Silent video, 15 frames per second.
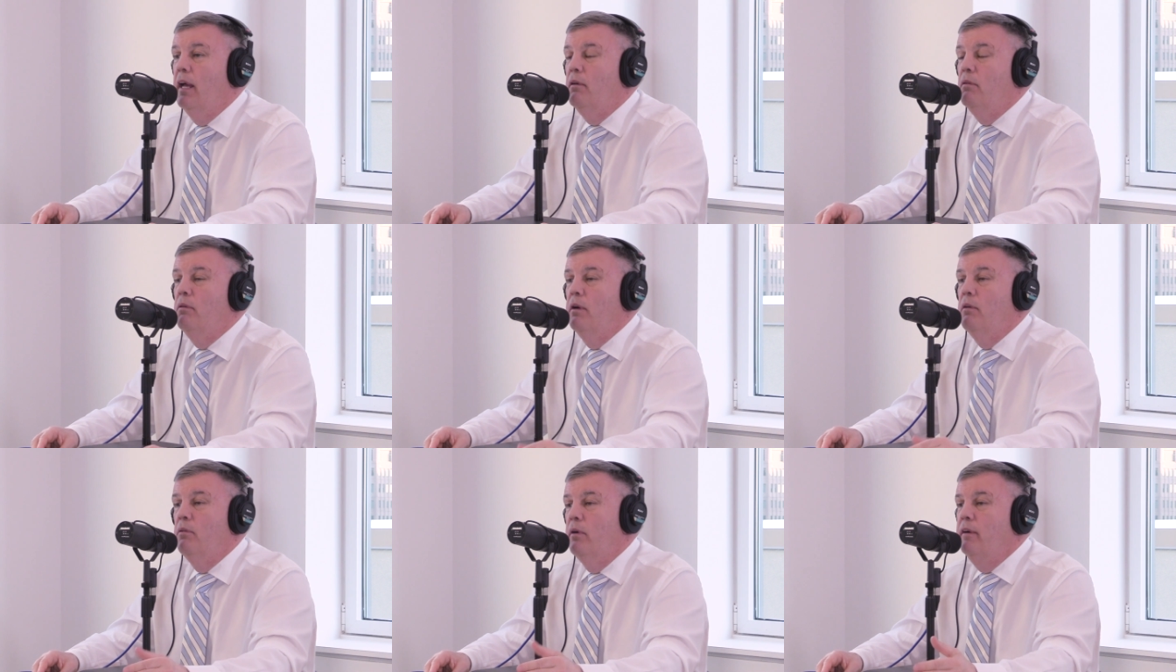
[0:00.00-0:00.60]
Yeah,
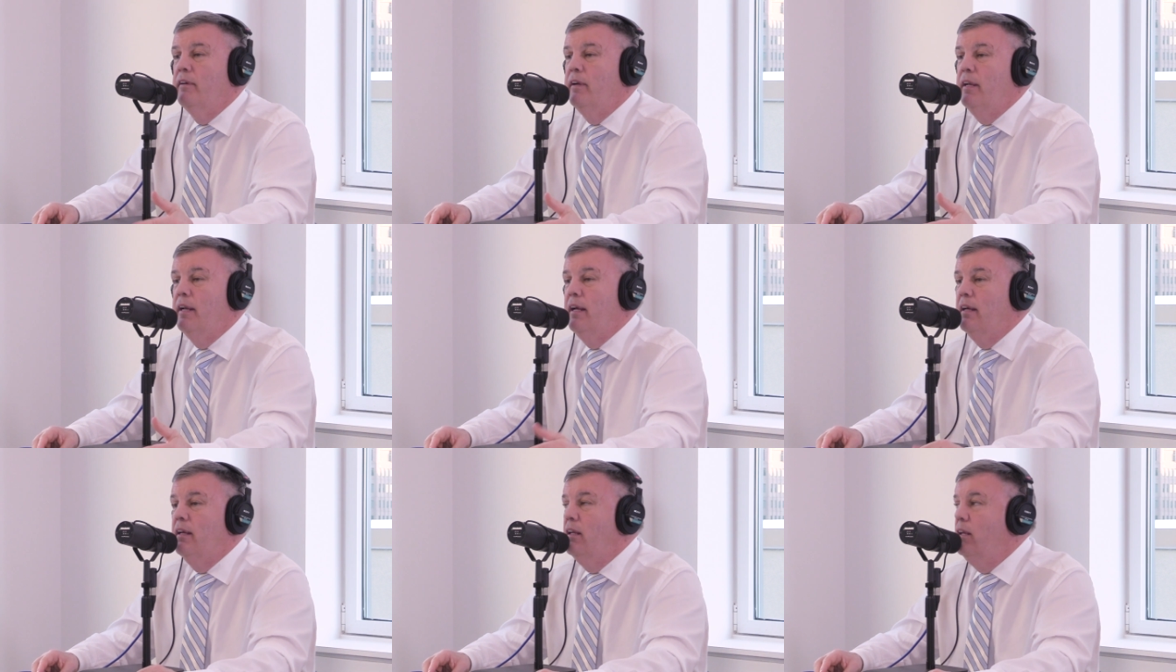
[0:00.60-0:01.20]
we're
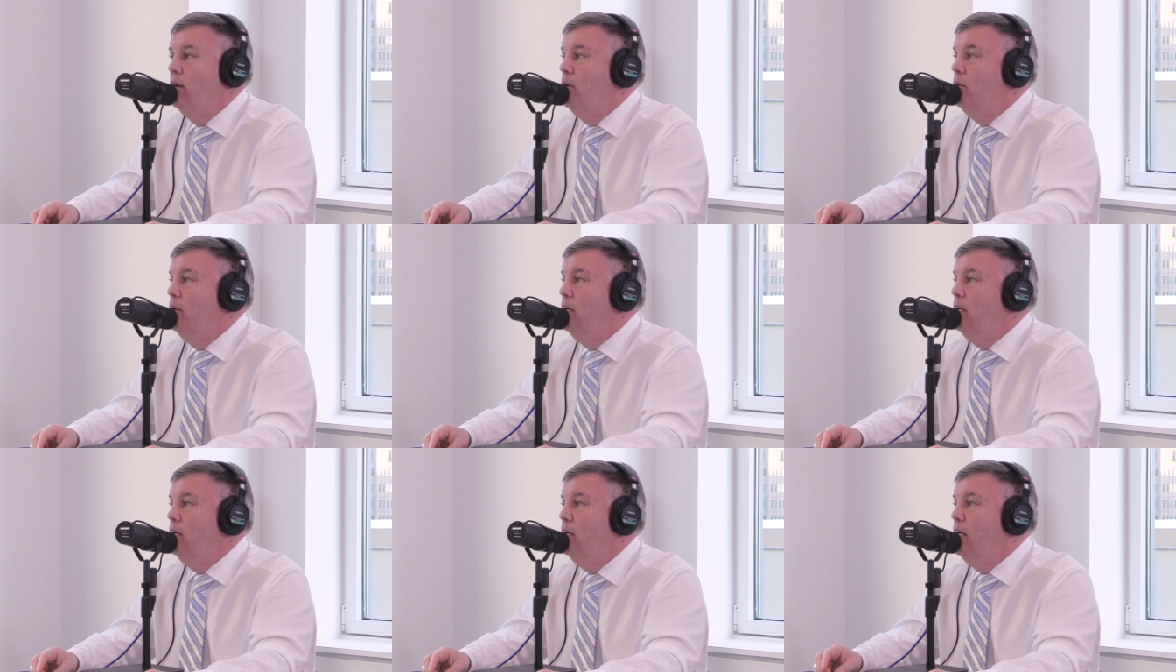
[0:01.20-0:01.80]
in. You
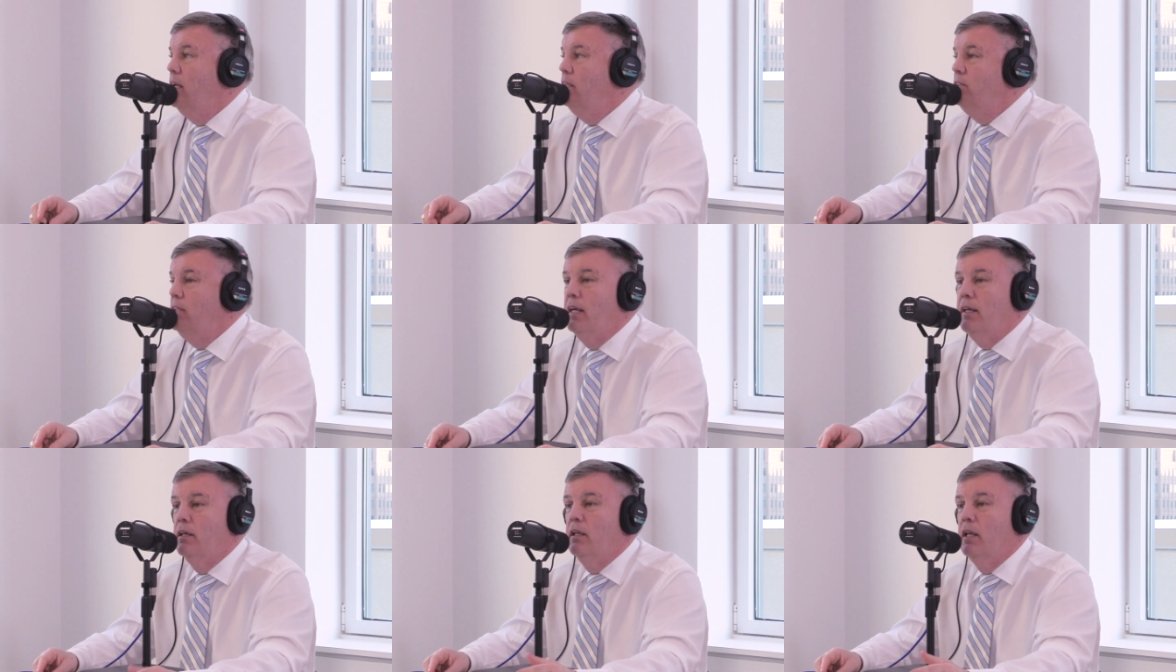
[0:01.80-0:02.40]
know, he's
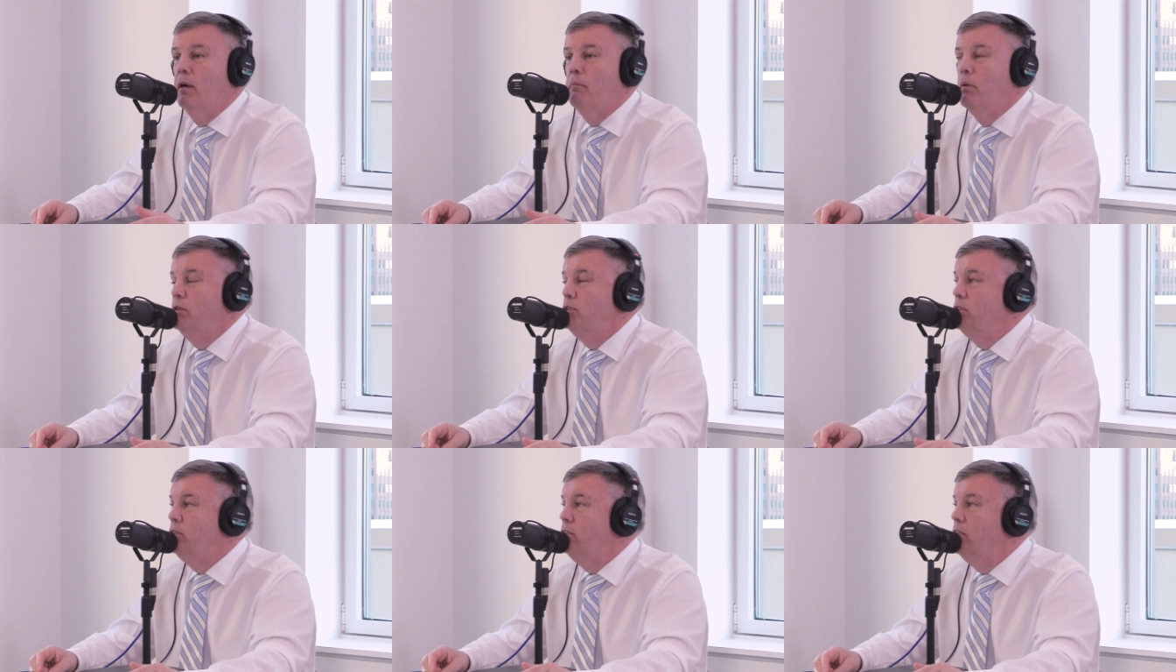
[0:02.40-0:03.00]
taken a lot of
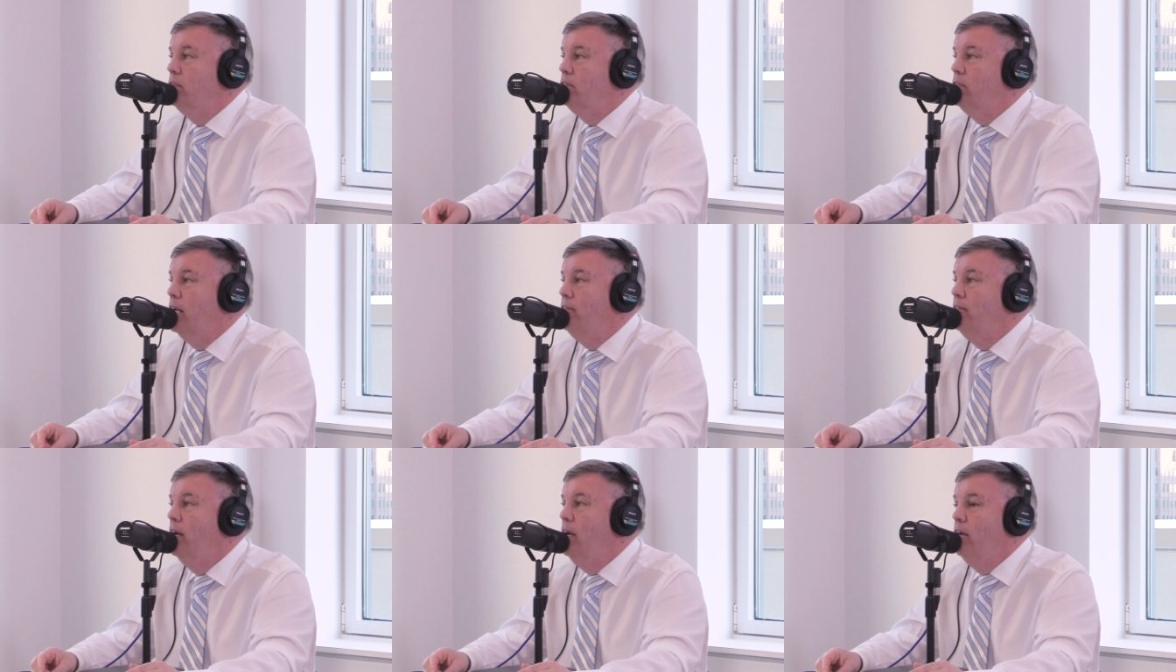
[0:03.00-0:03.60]
punches in his
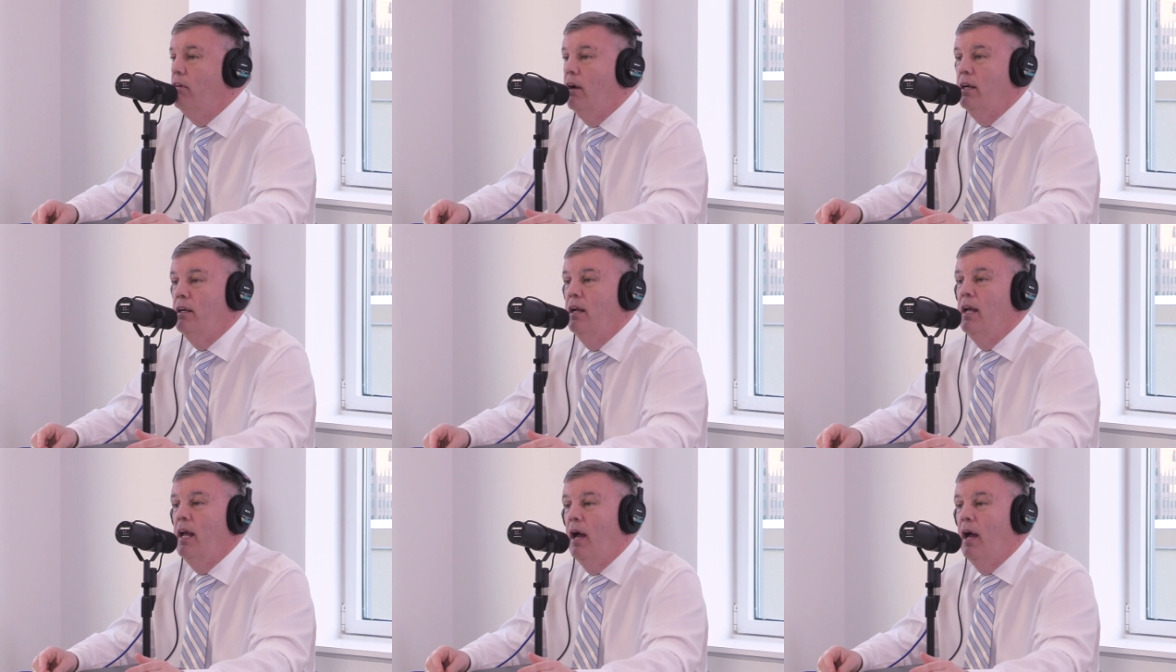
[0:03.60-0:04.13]
life, right?